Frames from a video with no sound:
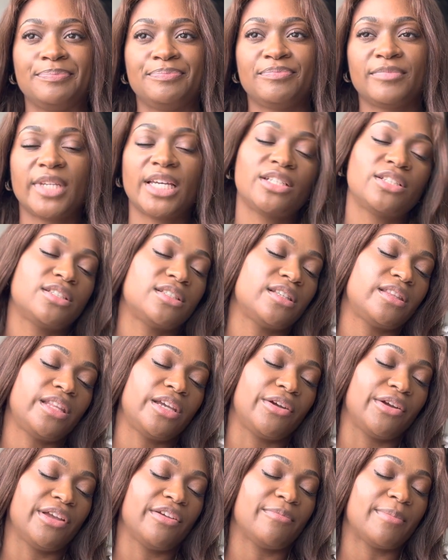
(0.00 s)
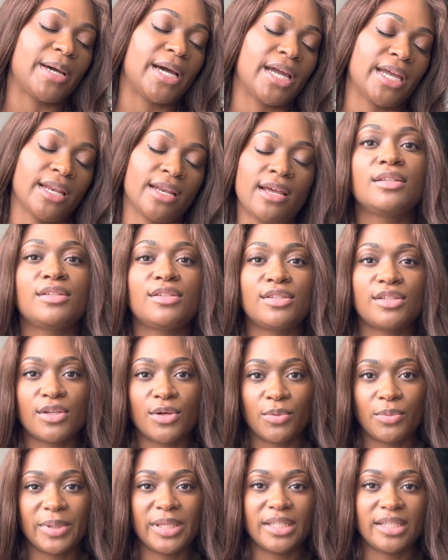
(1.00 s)
that's just a theory of mine. So
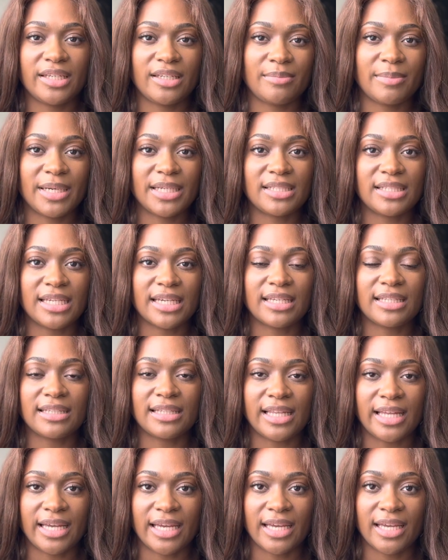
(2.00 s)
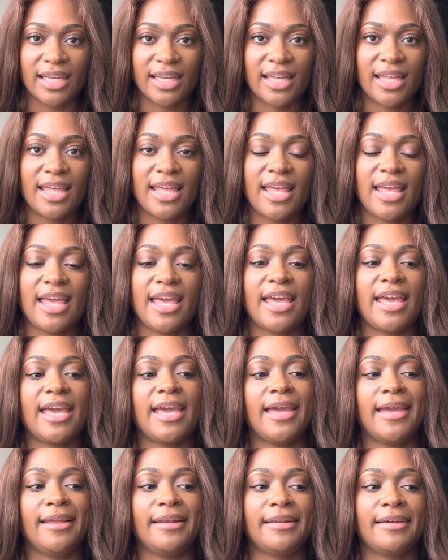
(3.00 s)
we did my second leg,
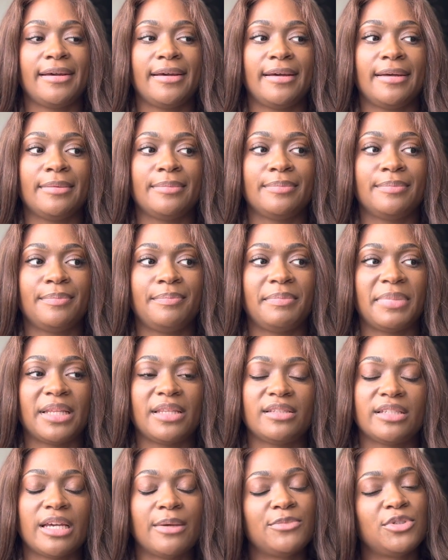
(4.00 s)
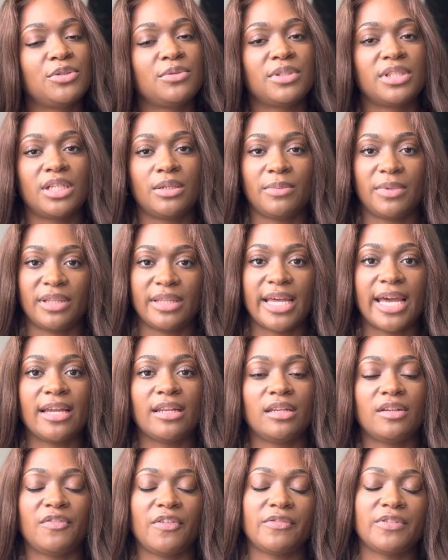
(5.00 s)
and by the time she was done with
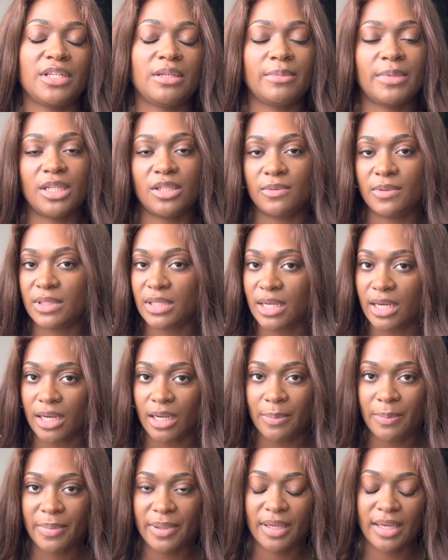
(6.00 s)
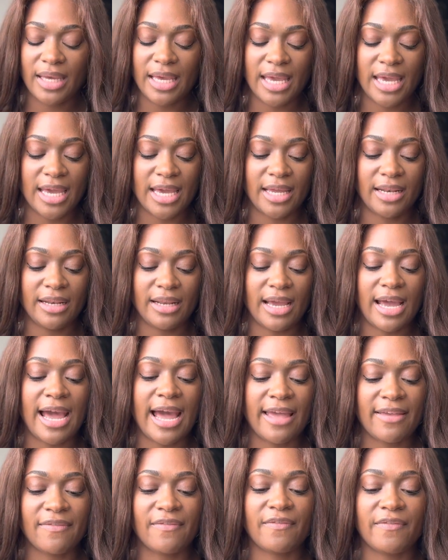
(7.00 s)
that, 15 minutes was up, and
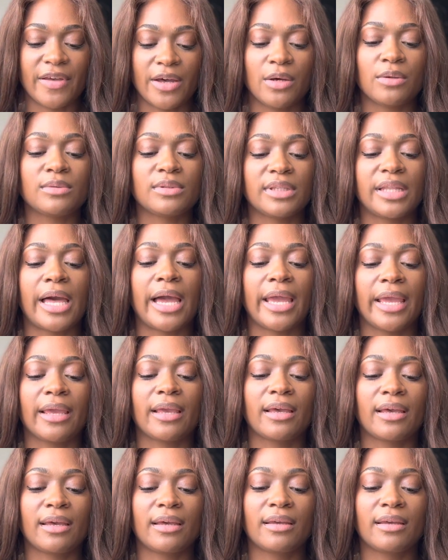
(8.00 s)
I felt like